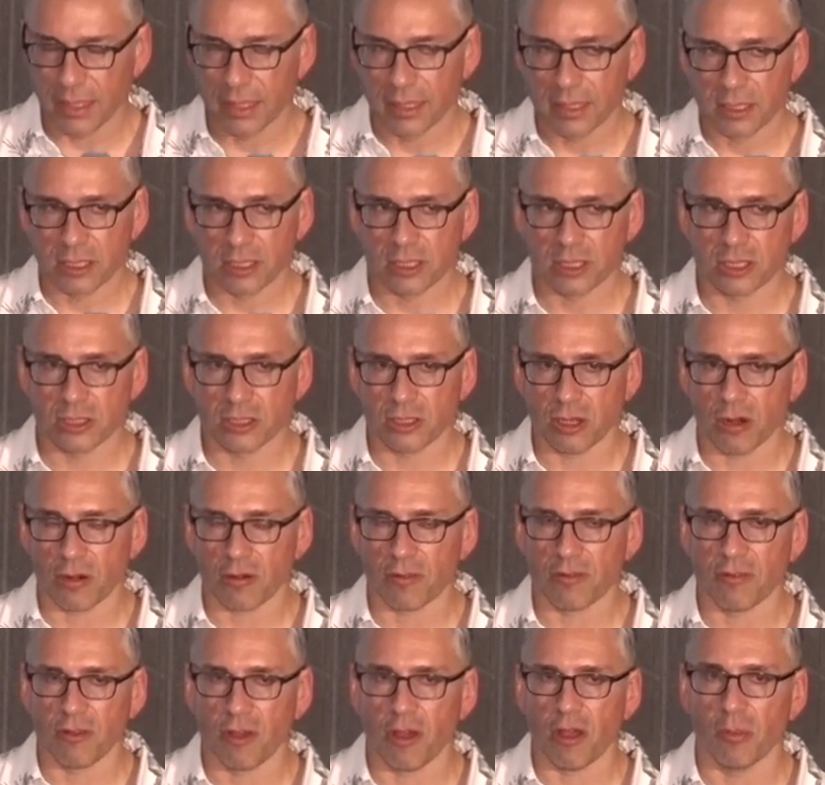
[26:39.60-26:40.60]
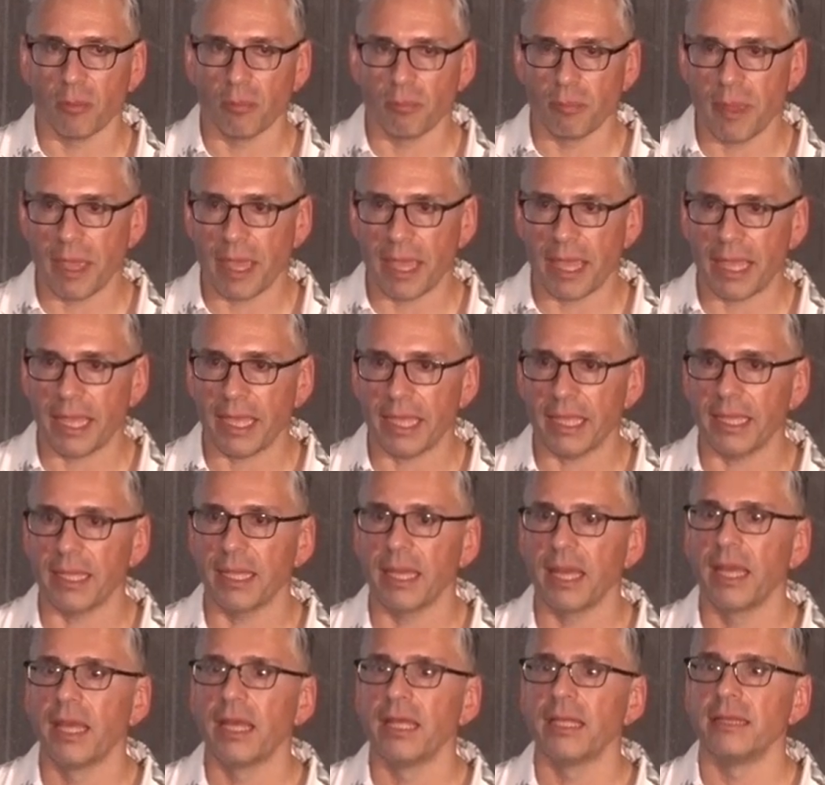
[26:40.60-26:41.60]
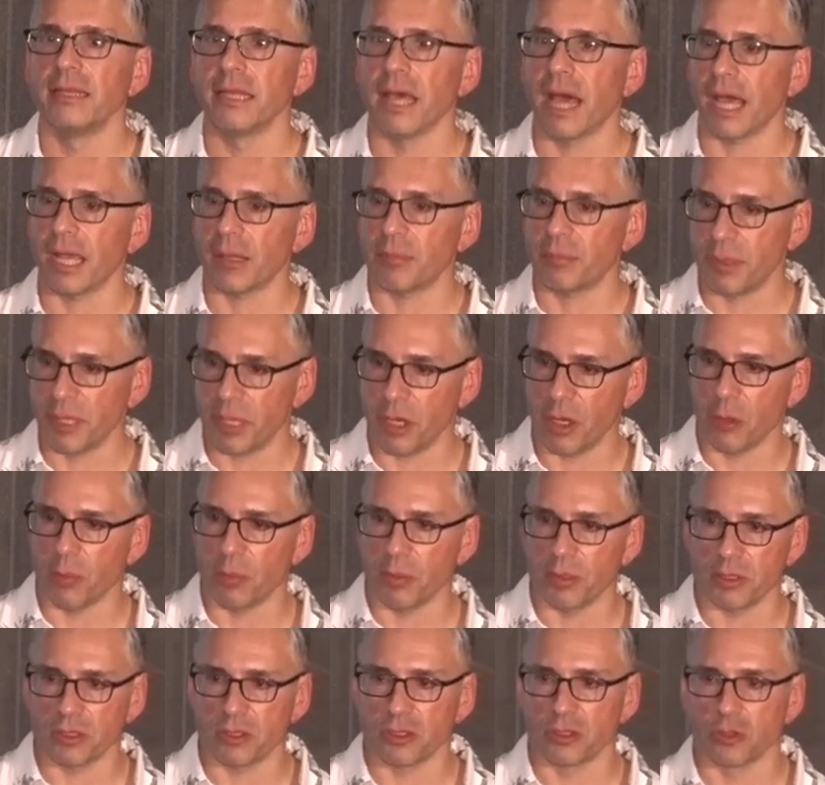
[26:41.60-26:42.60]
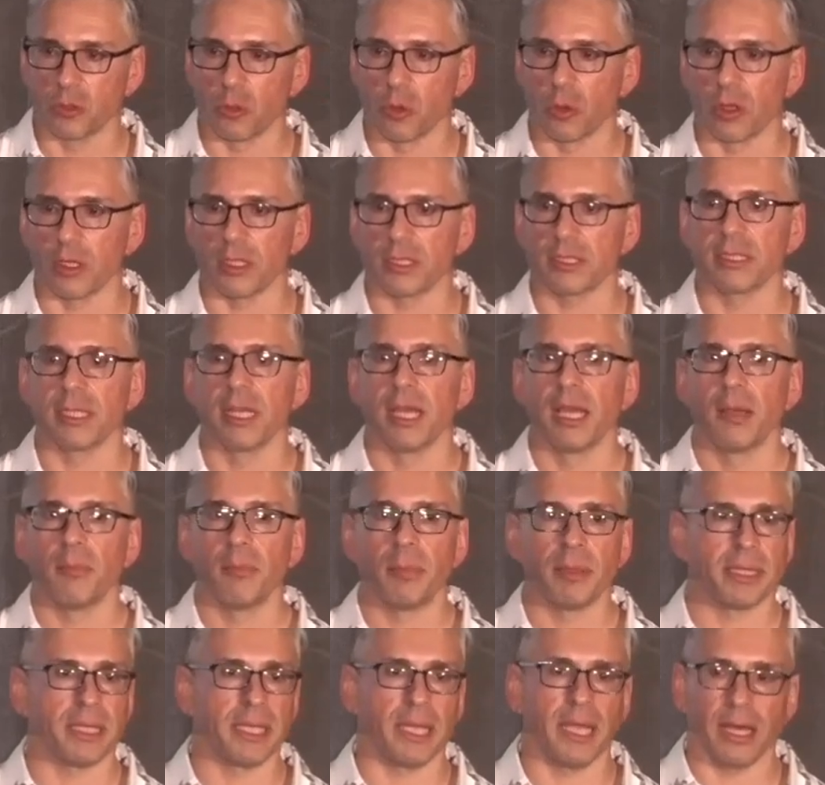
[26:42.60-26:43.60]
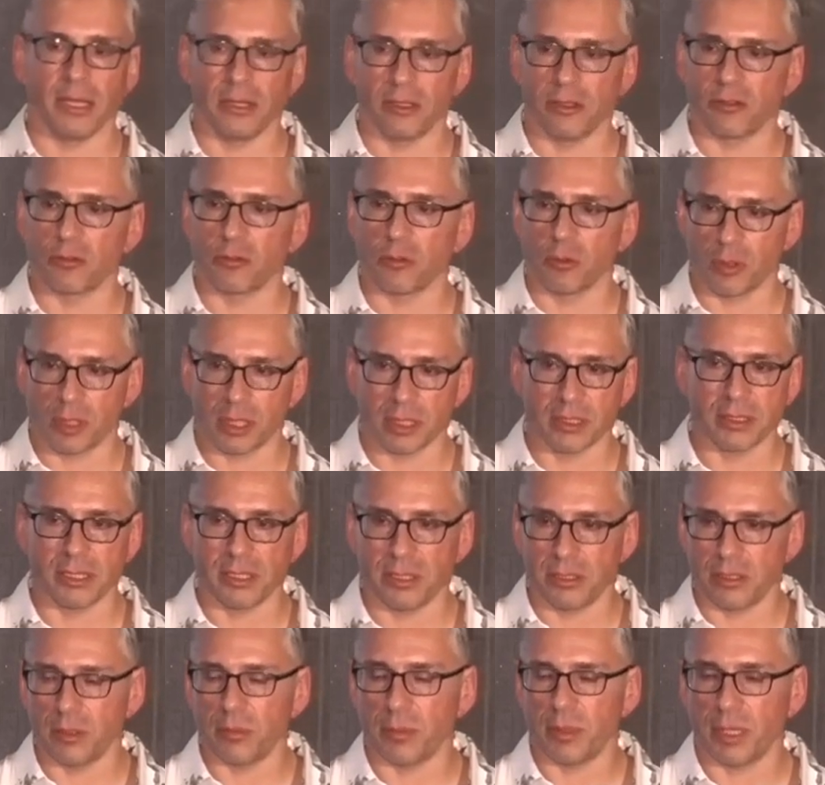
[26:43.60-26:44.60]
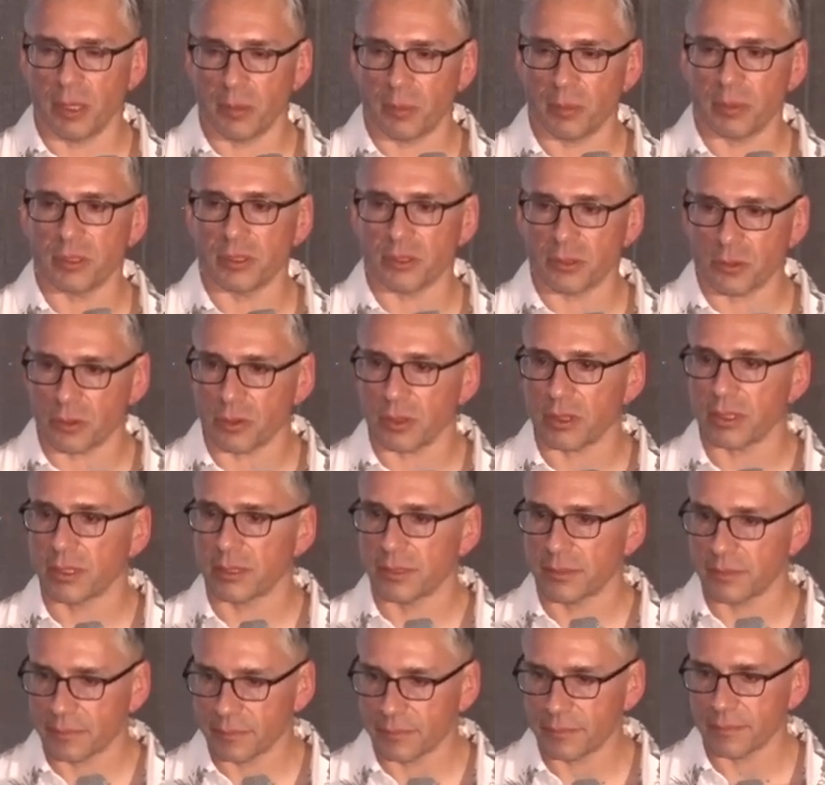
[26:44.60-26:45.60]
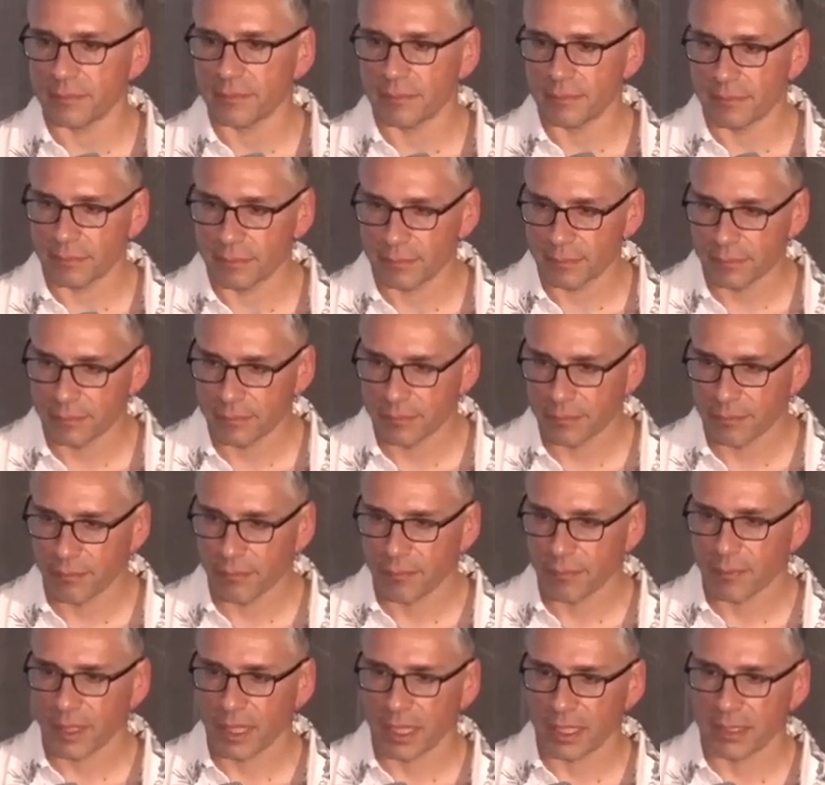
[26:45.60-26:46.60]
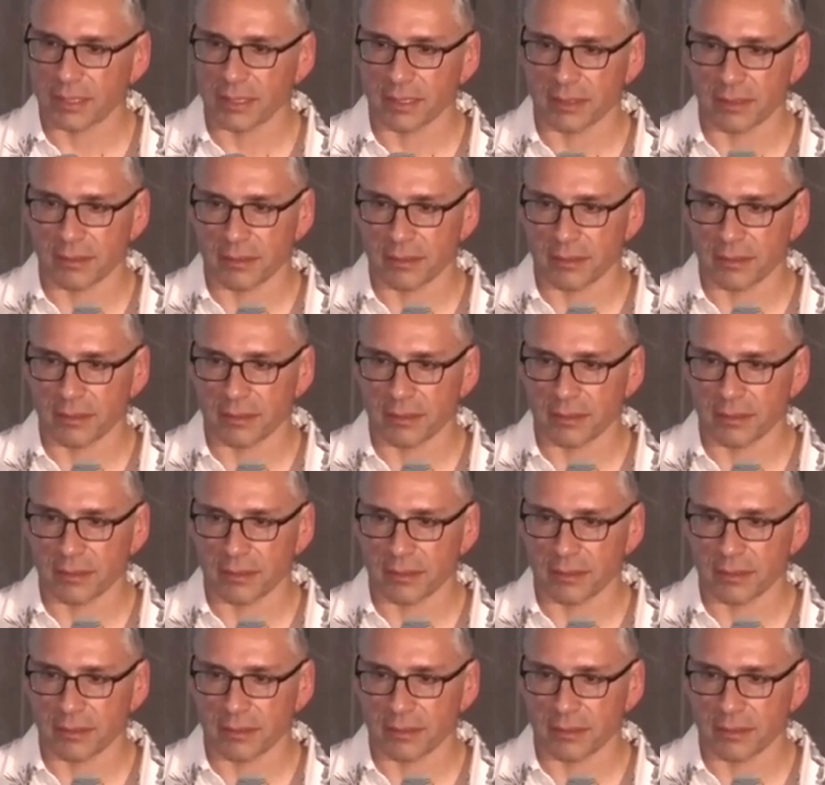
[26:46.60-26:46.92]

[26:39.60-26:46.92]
starfall may not be open source but the others will continue to be open source it's a